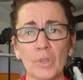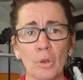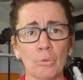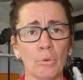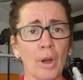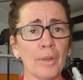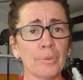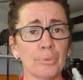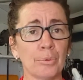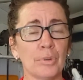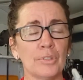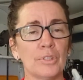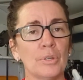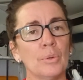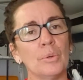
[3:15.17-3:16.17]
right
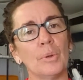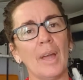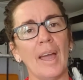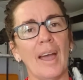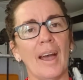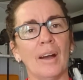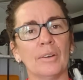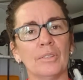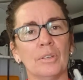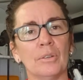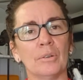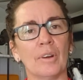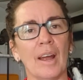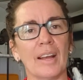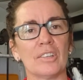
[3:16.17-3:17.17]
through to how
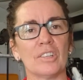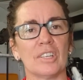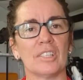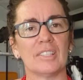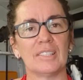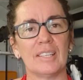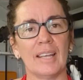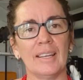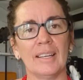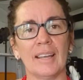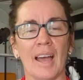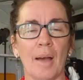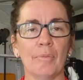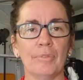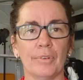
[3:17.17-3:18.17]
you're actually setting
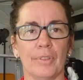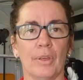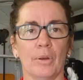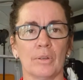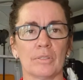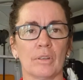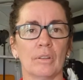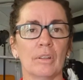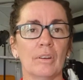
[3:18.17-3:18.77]
up for those.